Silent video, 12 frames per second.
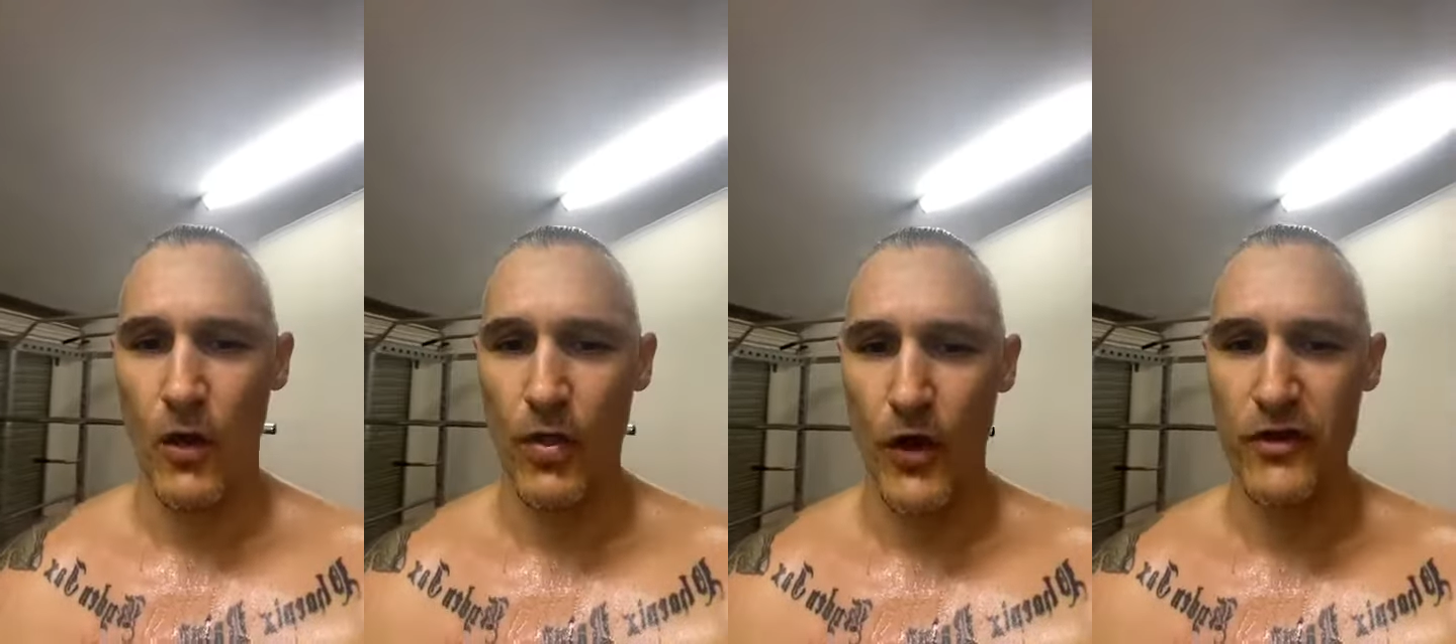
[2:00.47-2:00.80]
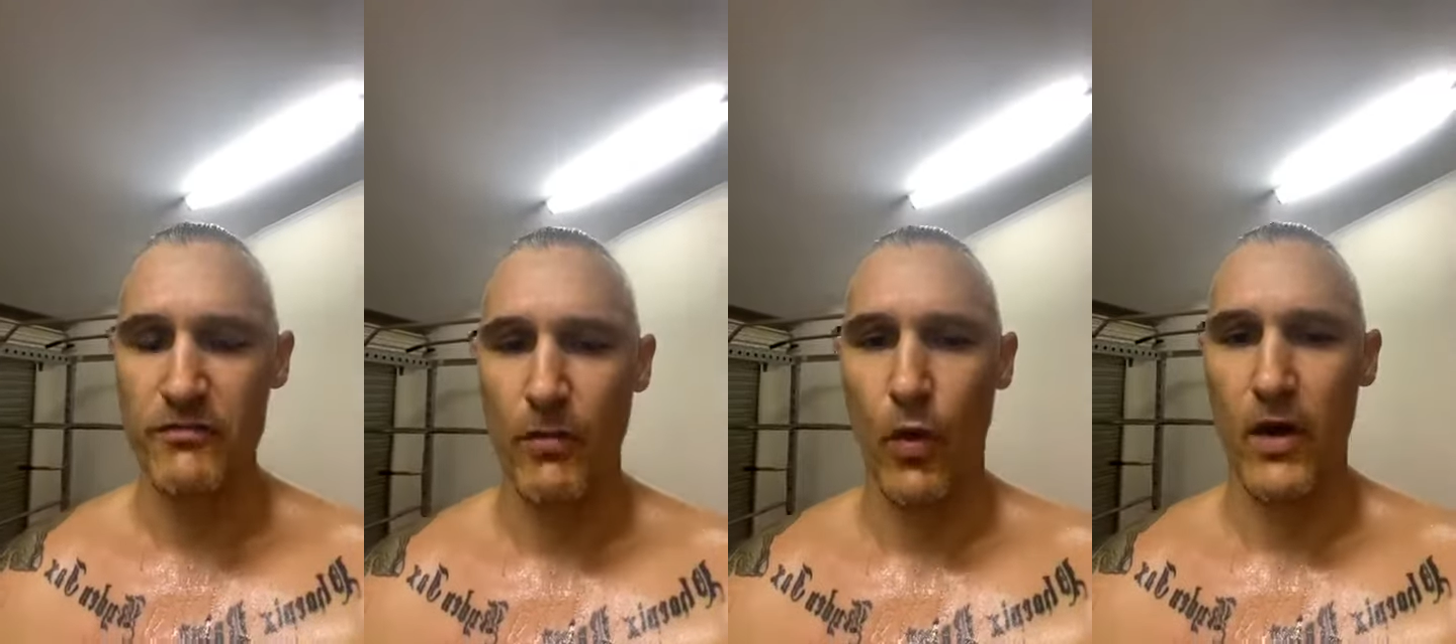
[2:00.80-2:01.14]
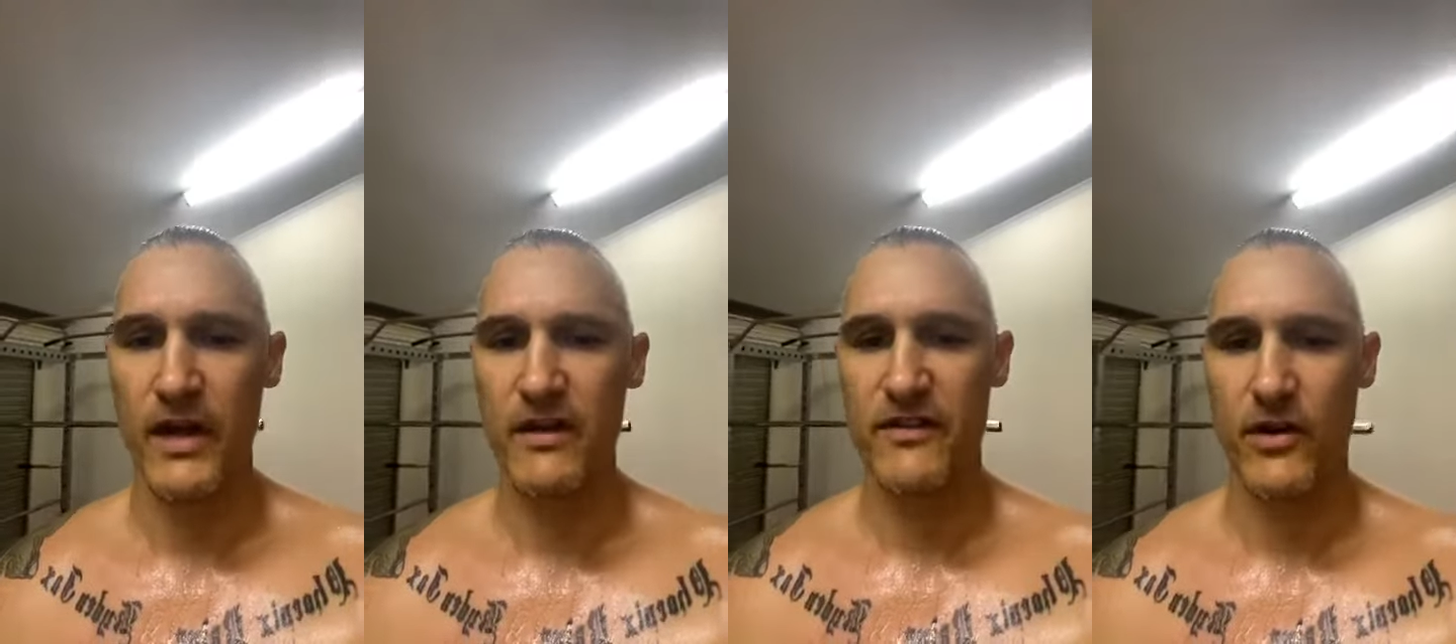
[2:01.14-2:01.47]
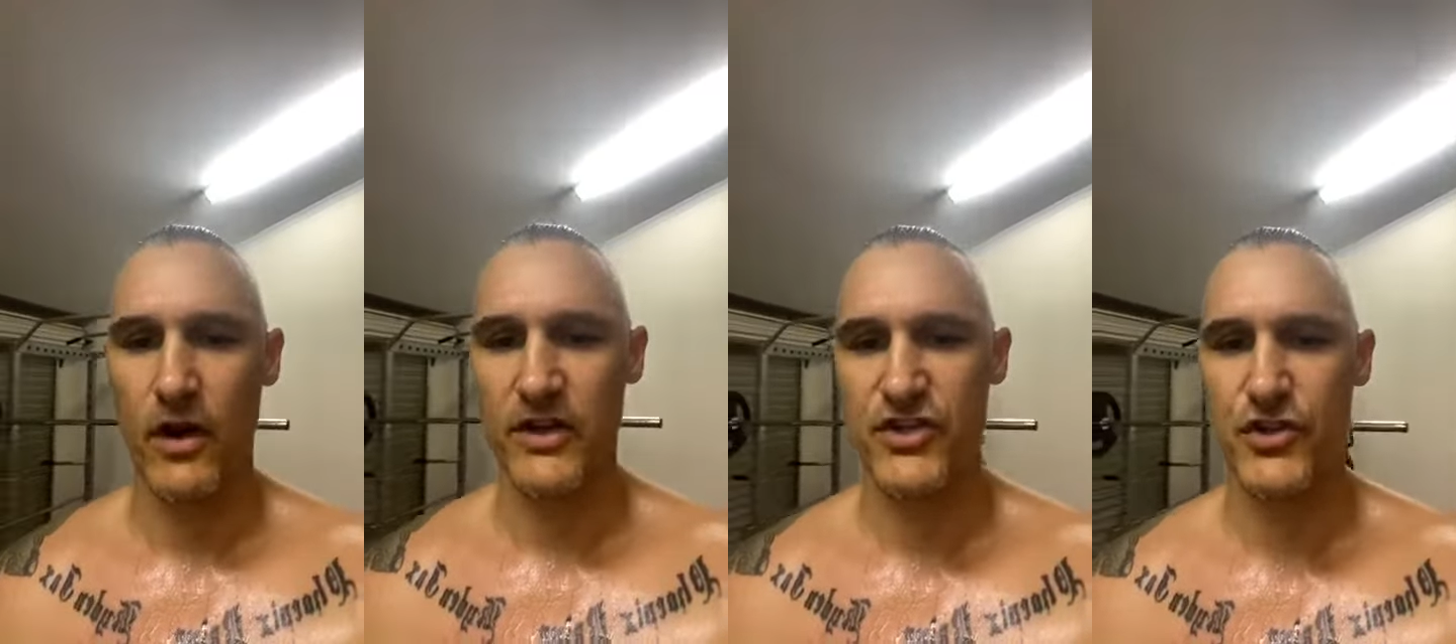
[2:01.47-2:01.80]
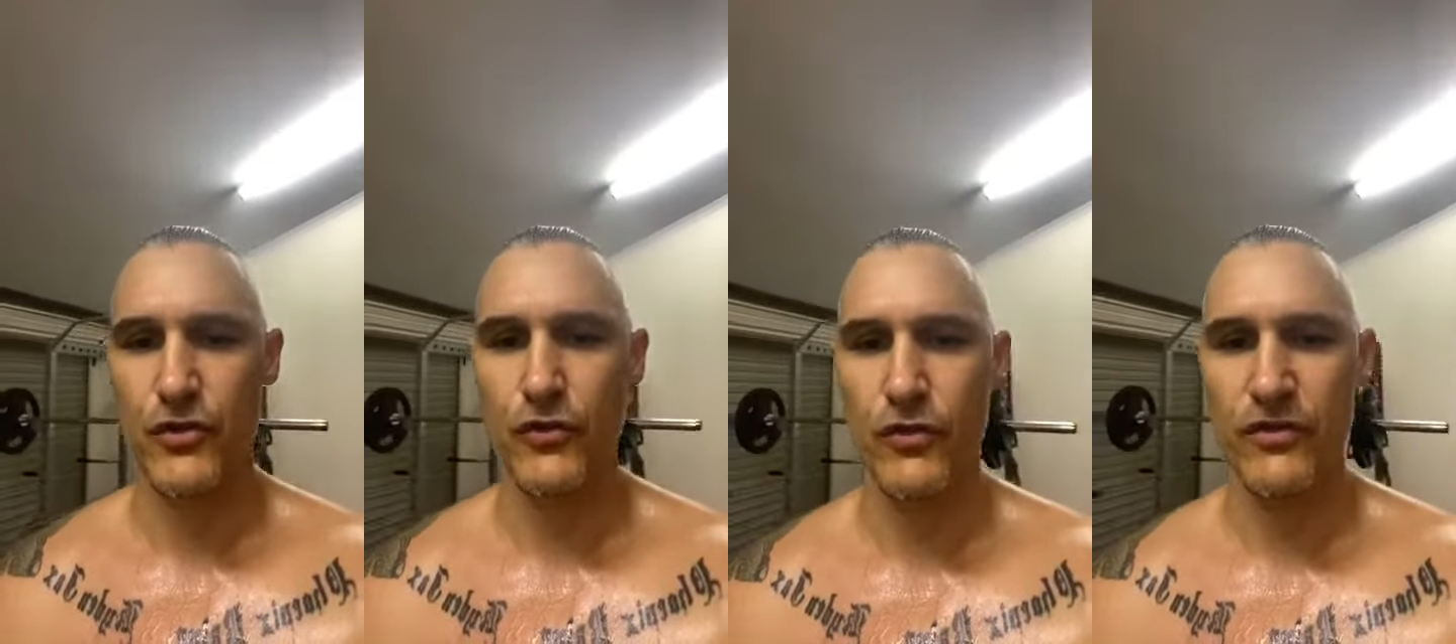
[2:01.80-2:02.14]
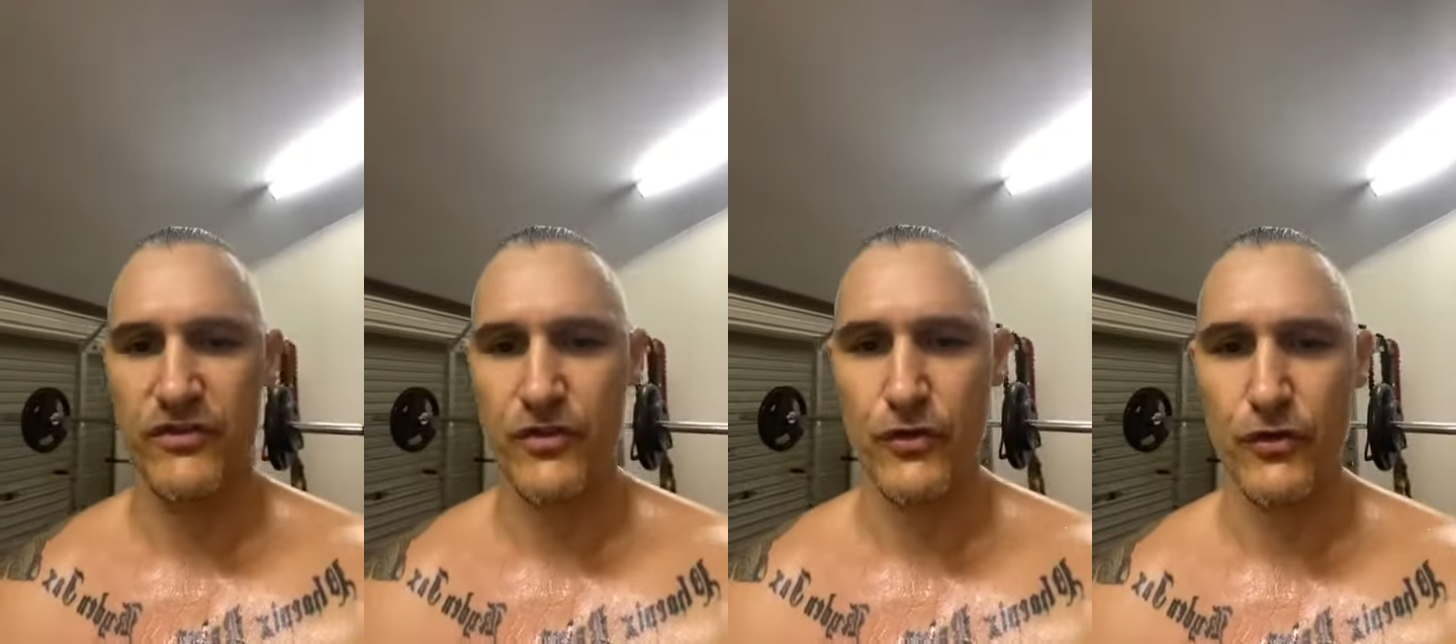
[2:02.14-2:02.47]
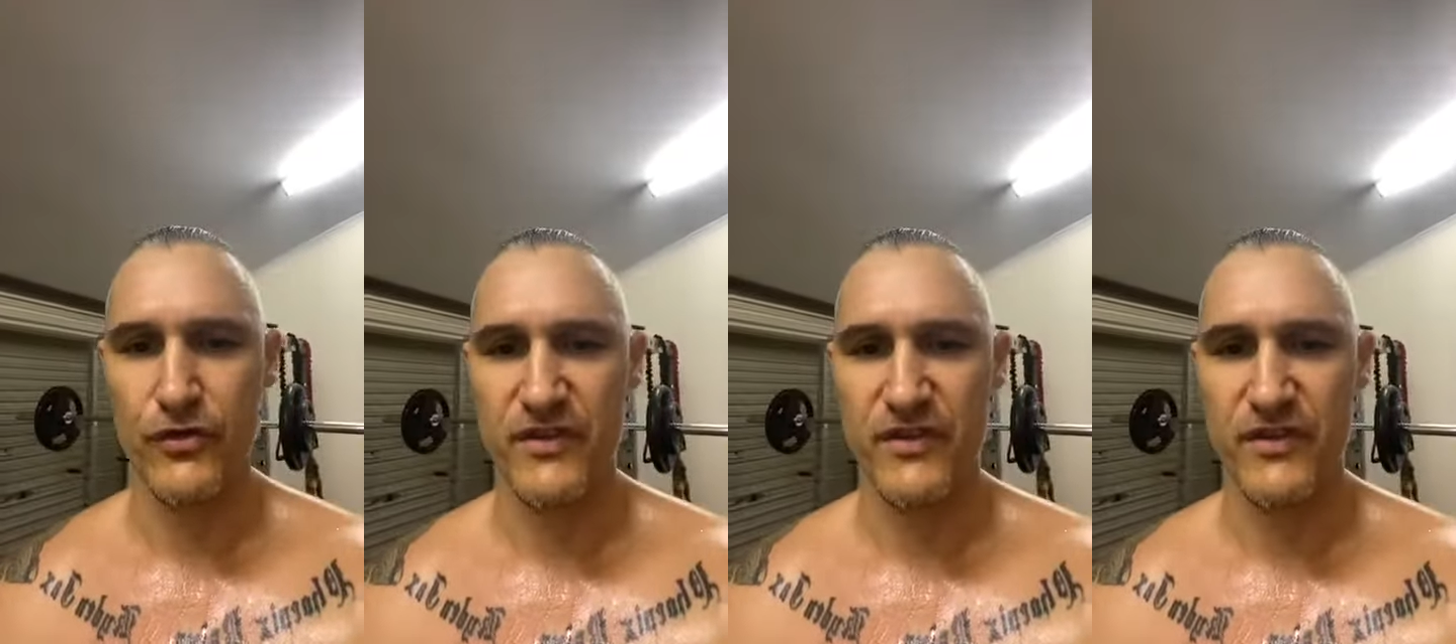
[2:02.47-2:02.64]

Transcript: those mornings that I choose to